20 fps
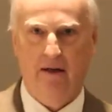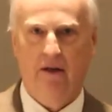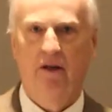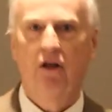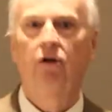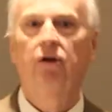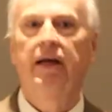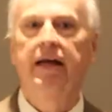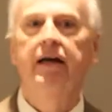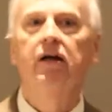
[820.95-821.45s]
the
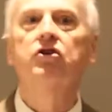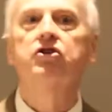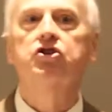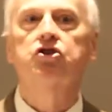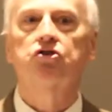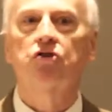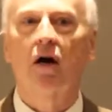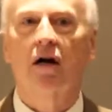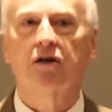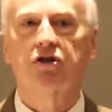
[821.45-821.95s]
legal
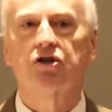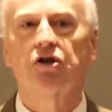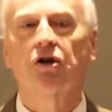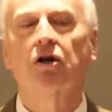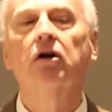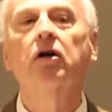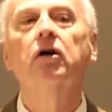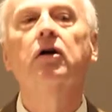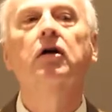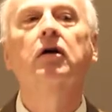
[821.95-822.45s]

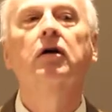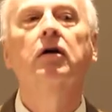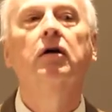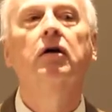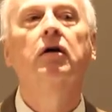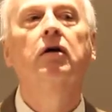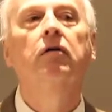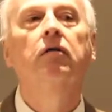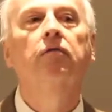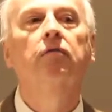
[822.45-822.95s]
structure
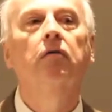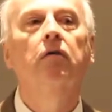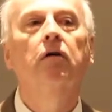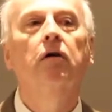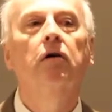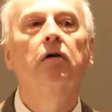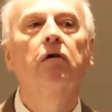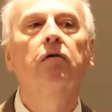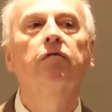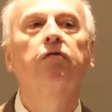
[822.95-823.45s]

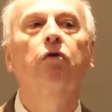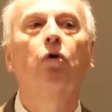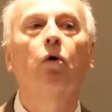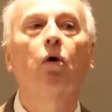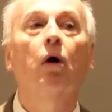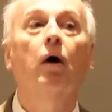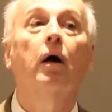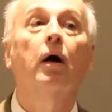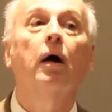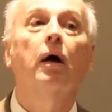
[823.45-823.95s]

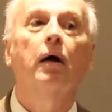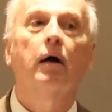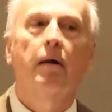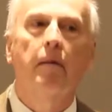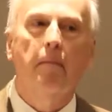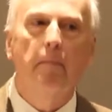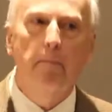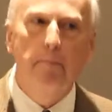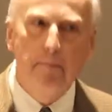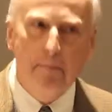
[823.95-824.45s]
for
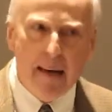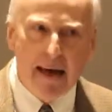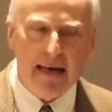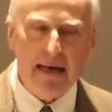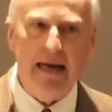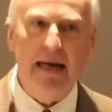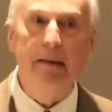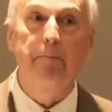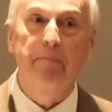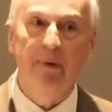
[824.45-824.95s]

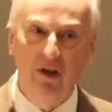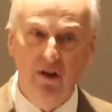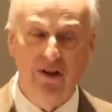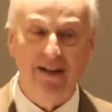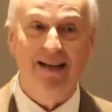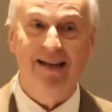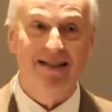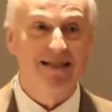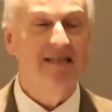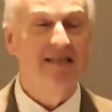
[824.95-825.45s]
many
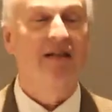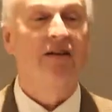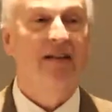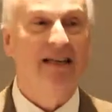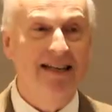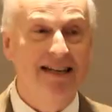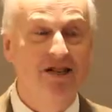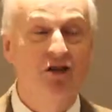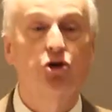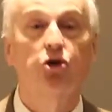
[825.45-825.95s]
billions,
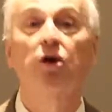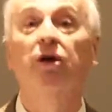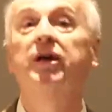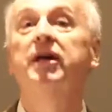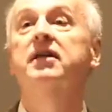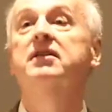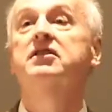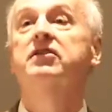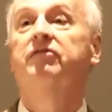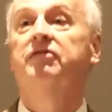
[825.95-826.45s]
indeed
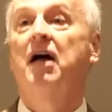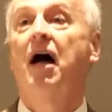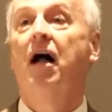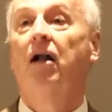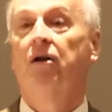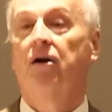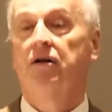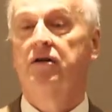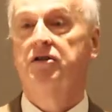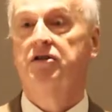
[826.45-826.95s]
trillions of
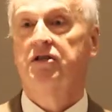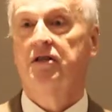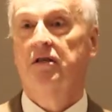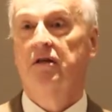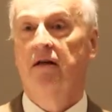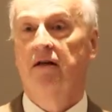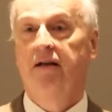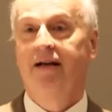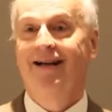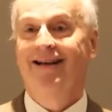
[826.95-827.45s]
dollars
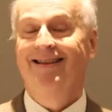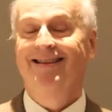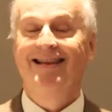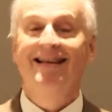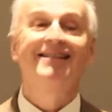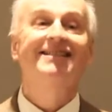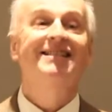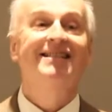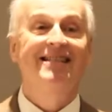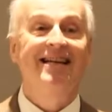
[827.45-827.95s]

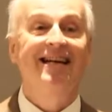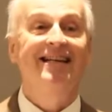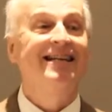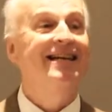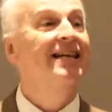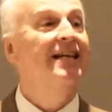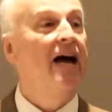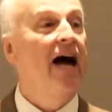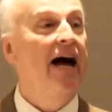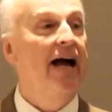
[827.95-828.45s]
that sit
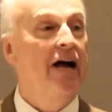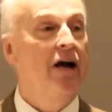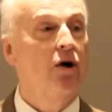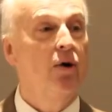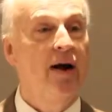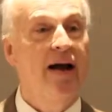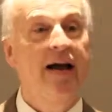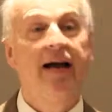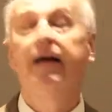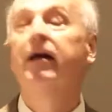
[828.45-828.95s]
in
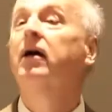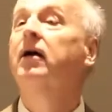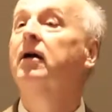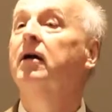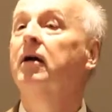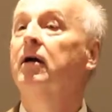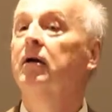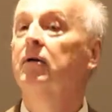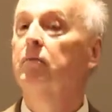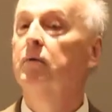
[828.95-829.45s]
IRA
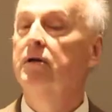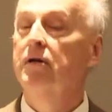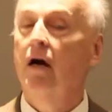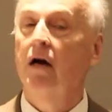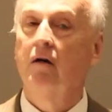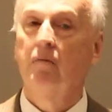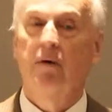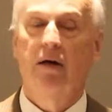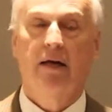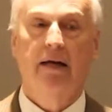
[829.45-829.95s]

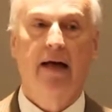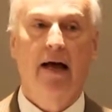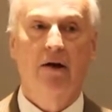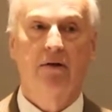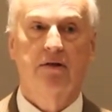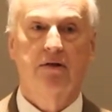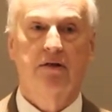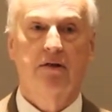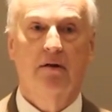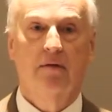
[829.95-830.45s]
retirement
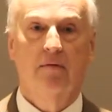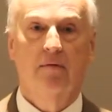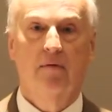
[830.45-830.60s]
accounts.